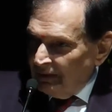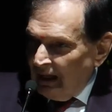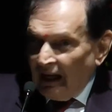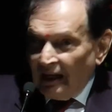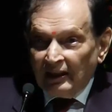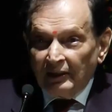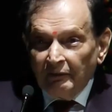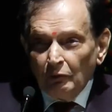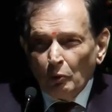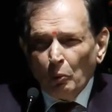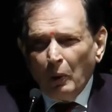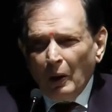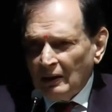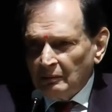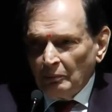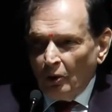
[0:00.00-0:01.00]
And give you
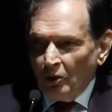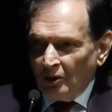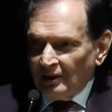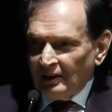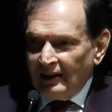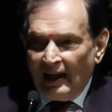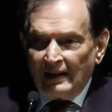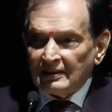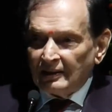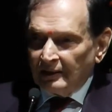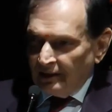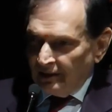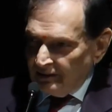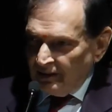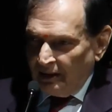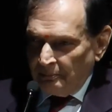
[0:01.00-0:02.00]
one more classic
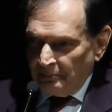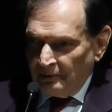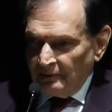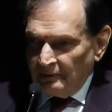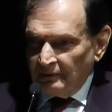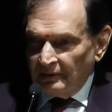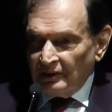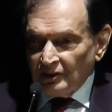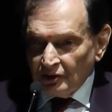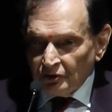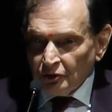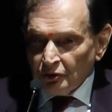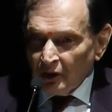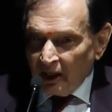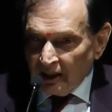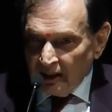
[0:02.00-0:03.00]
example. This is
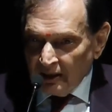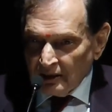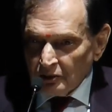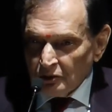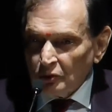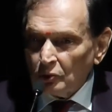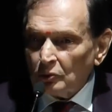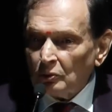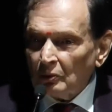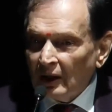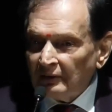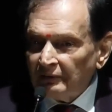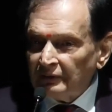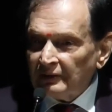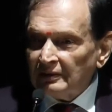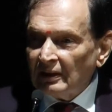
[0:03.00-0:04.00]
again a true to
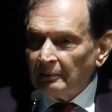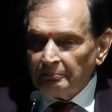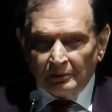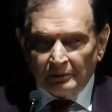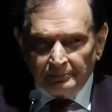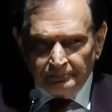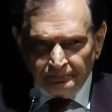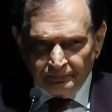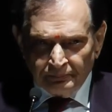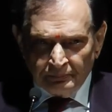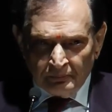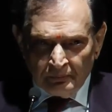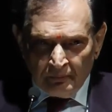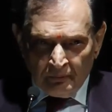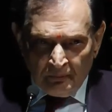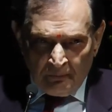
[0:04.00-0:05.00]
life example.
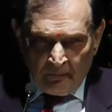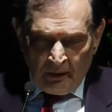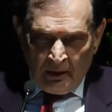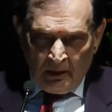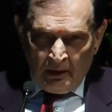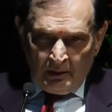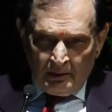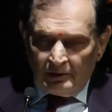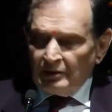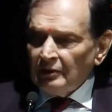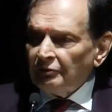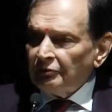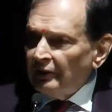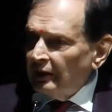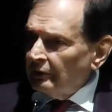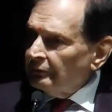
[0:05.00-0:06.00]
This is a
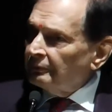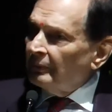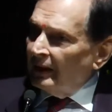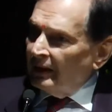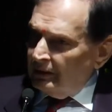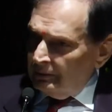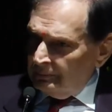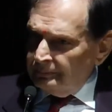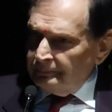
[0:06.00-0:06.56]
friend of mine.